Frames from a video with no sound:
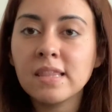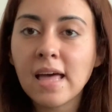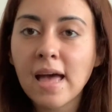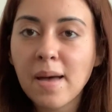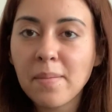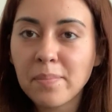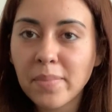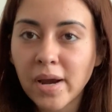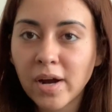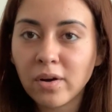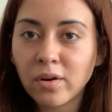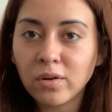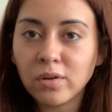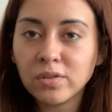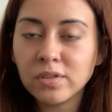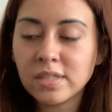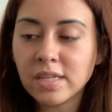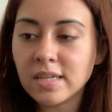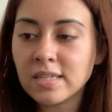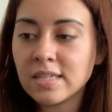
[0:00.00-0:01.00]
that
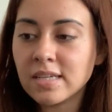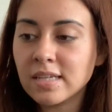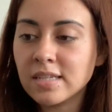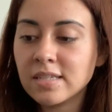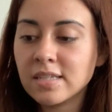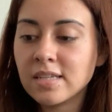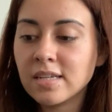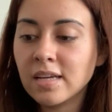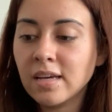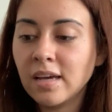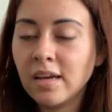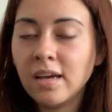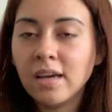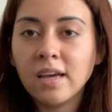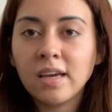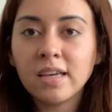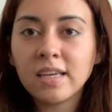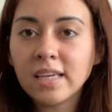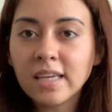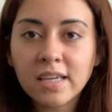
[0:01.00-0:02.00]
barrel doesn't
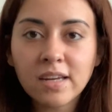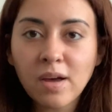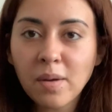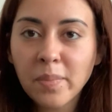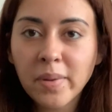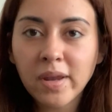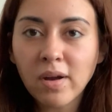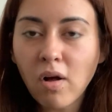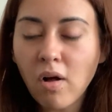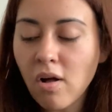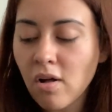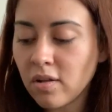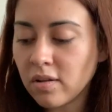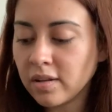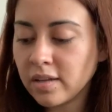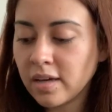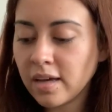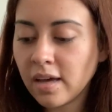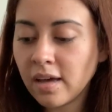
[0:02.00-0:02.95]
heat up at all.